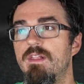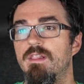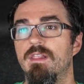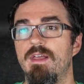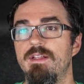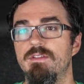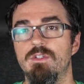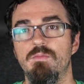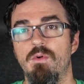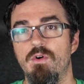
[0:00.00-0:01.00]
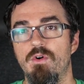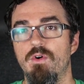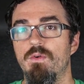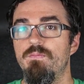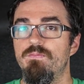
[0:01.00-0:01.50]
light,
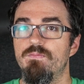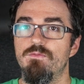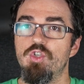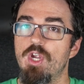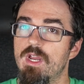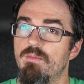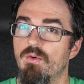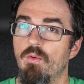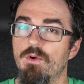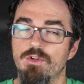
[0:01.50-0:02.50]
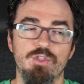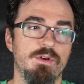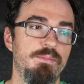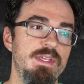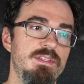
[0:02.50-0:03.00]
small chamber orchestra
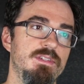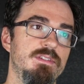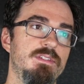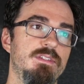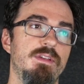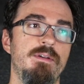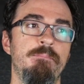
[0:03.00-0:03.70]
pieces,